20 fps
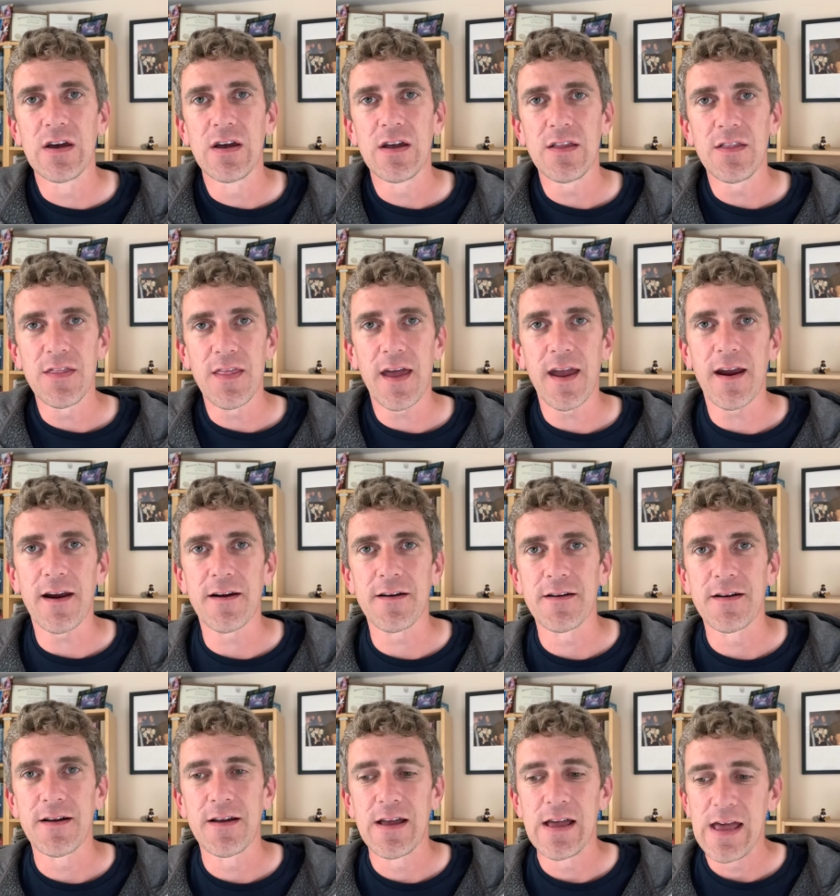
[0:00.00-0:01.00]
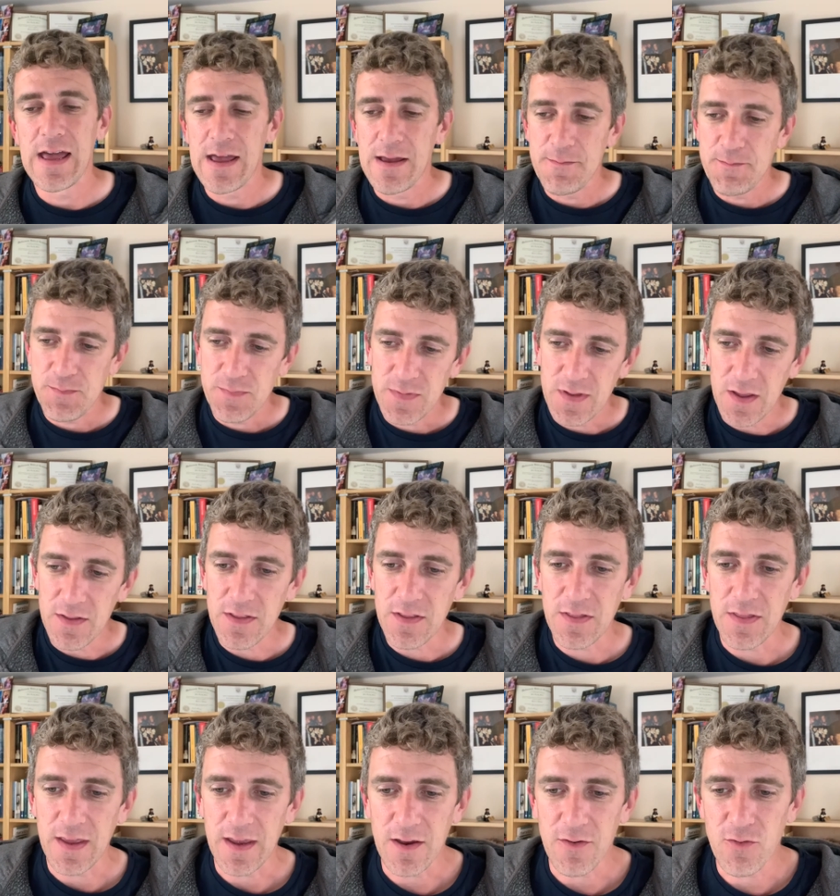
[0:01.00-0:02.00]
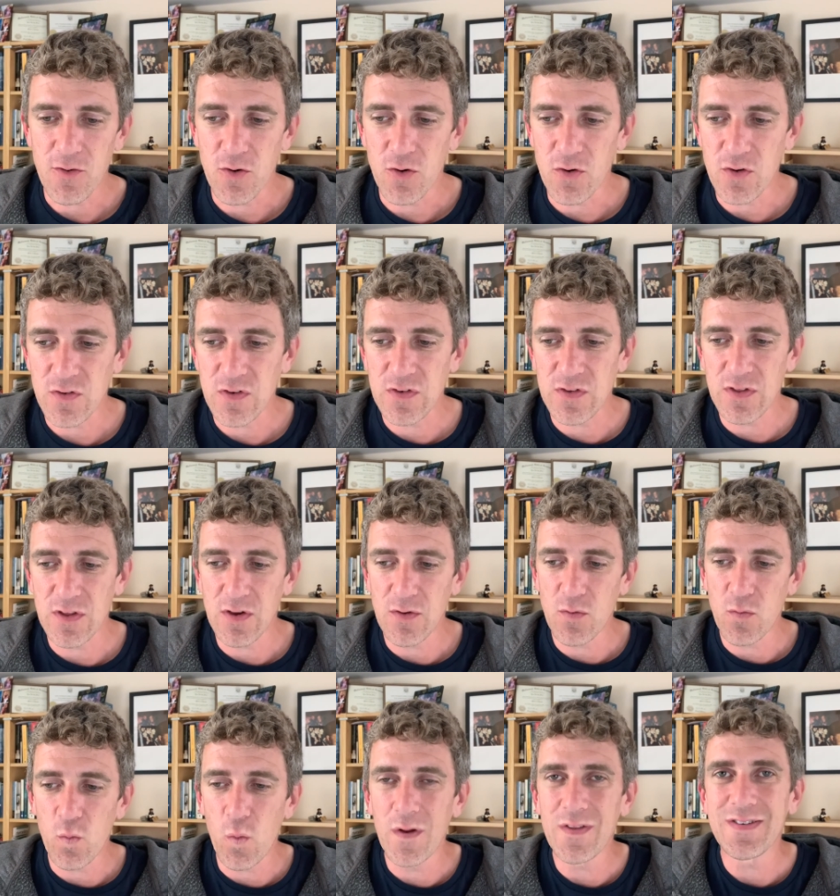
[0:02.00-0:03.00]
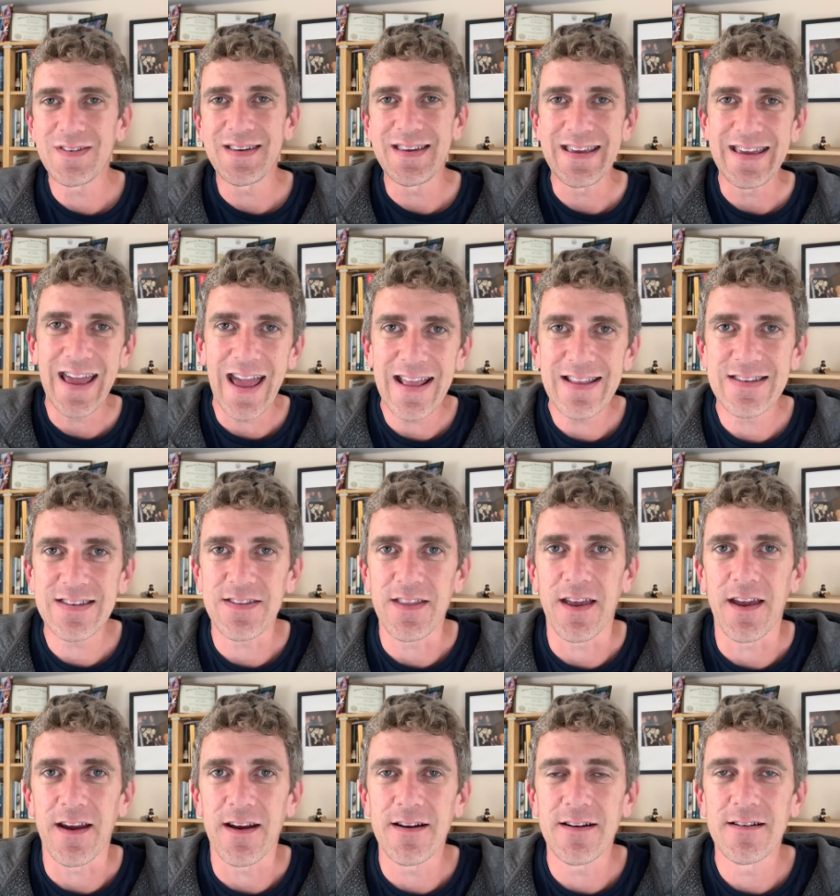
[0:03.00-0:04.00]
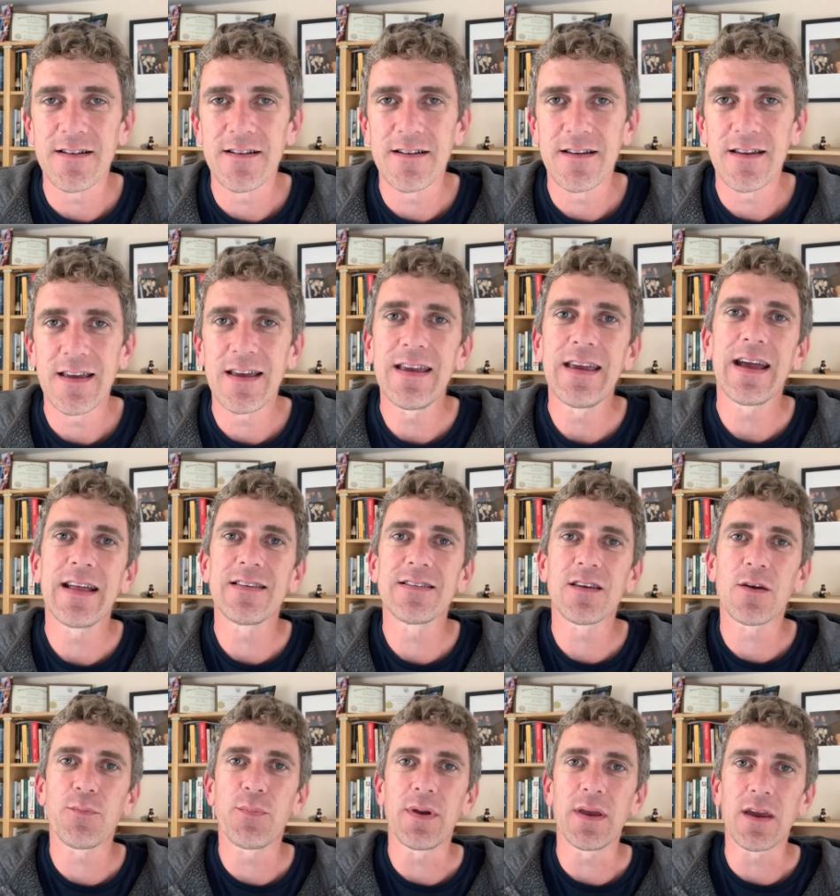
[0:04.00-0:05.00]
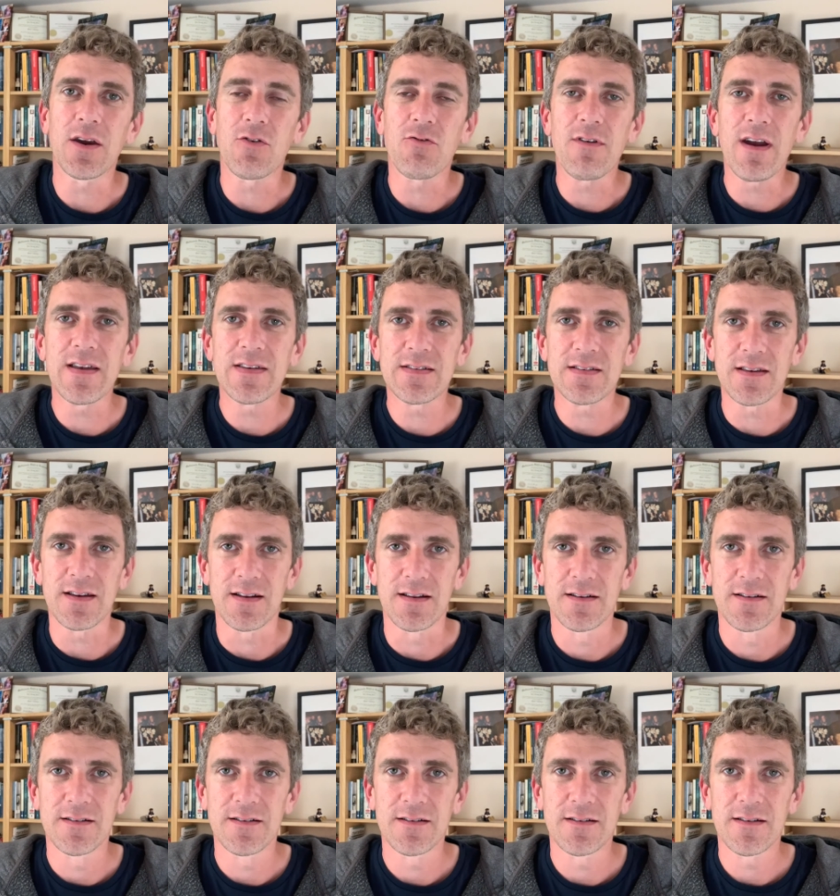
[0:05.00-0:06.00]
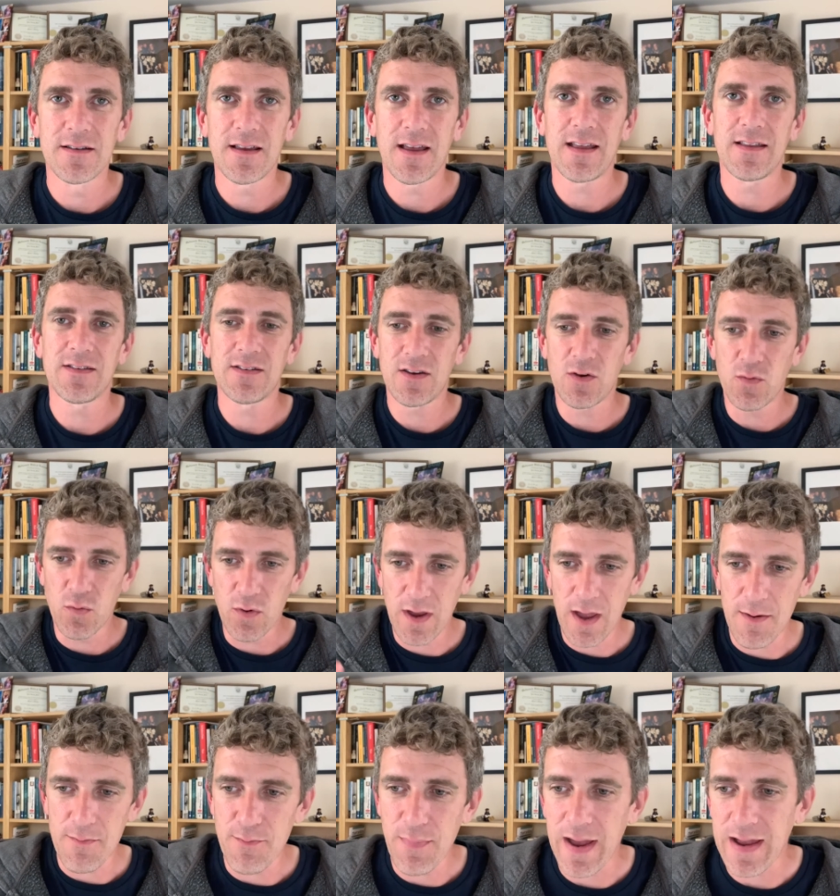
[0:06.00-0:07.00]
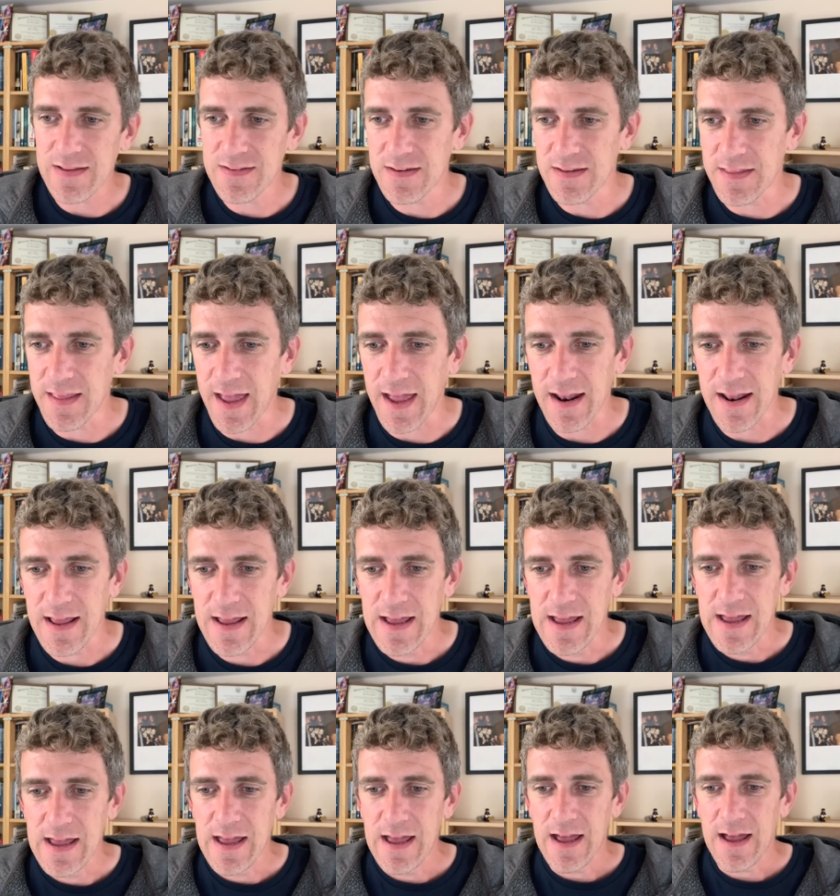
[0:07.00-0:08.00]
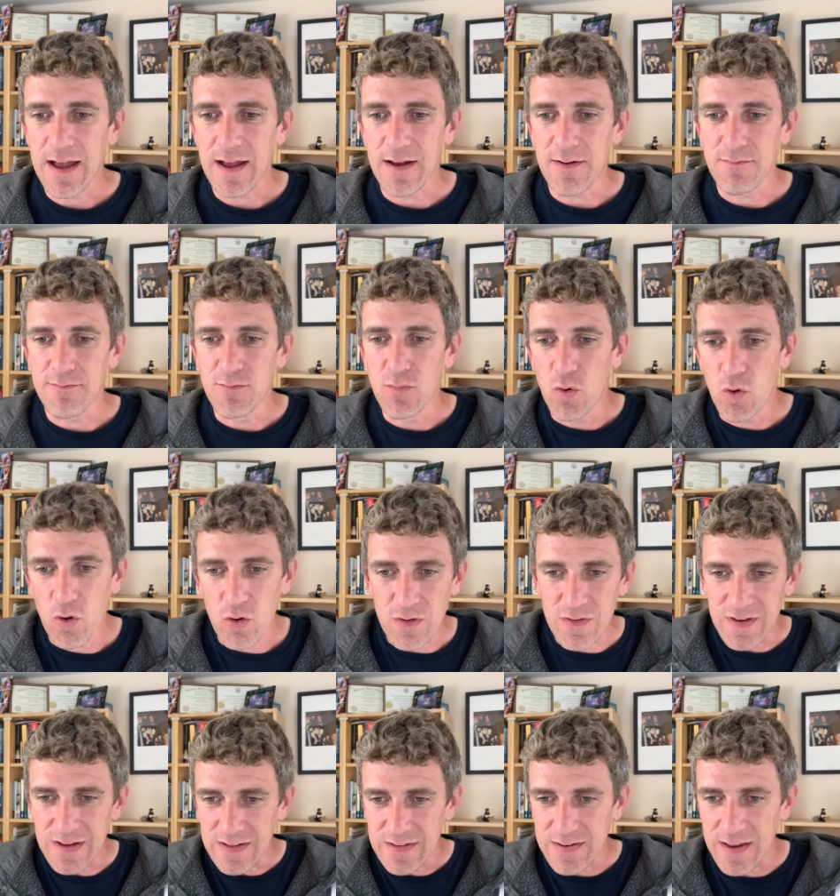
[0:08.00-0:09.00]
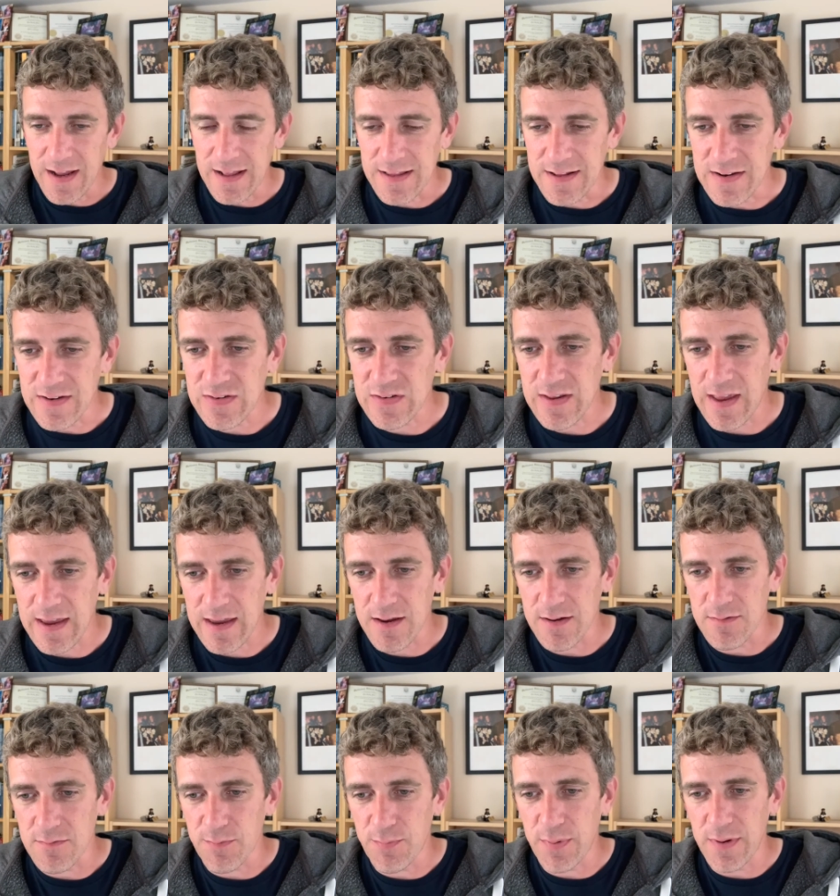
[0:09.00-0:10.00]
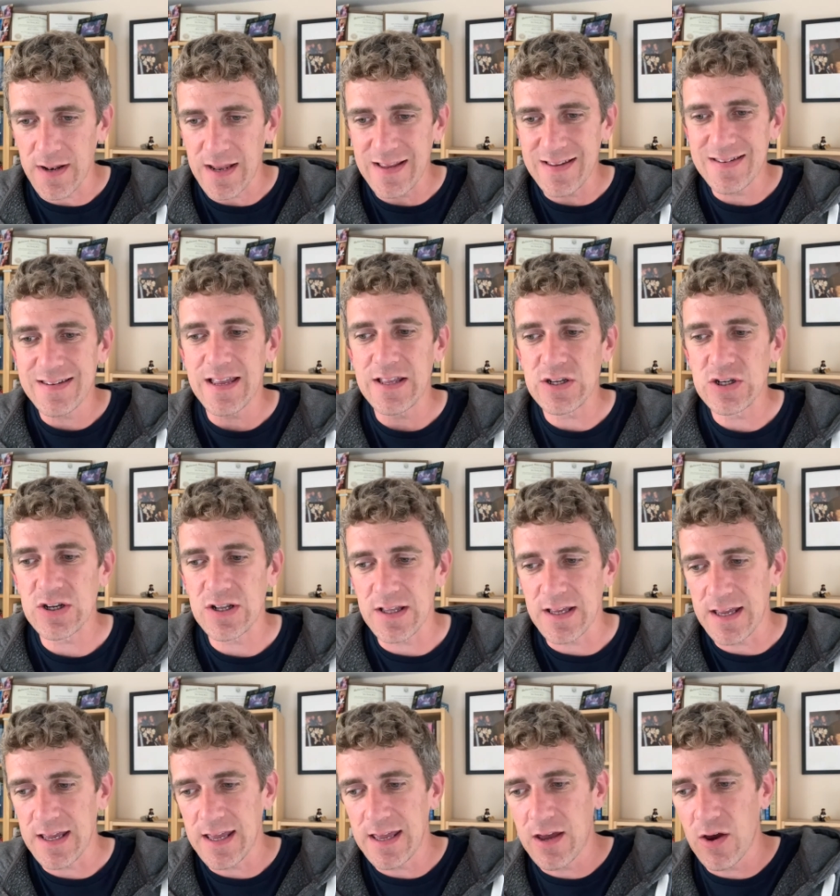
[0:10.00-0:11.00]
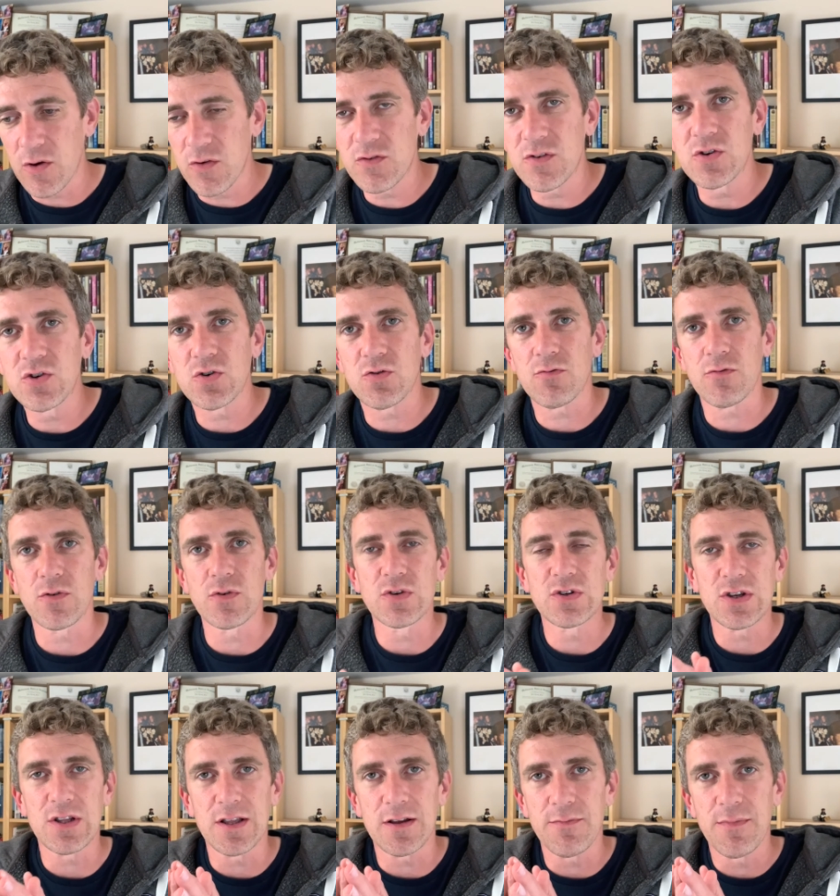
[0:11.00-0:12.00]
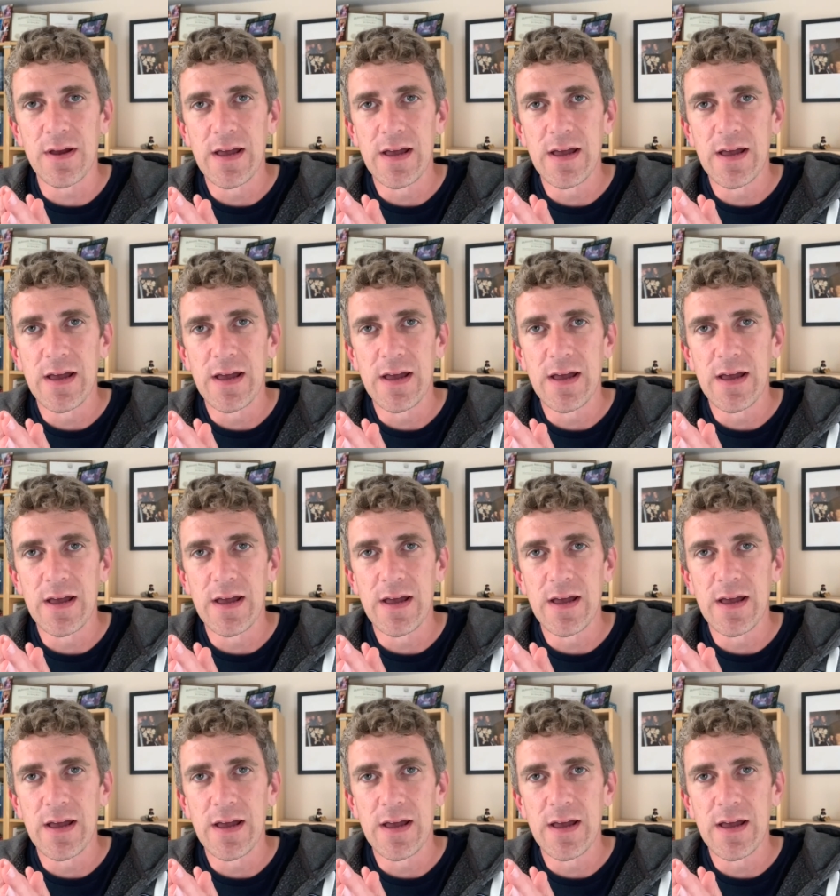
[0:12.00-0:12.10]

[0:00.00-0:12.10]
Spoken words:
there. The other thing, of course, is that once he gets there, he ends up being arrested. And so we'll come back to that more detail in a second, but essentially he goes to Jerusalem,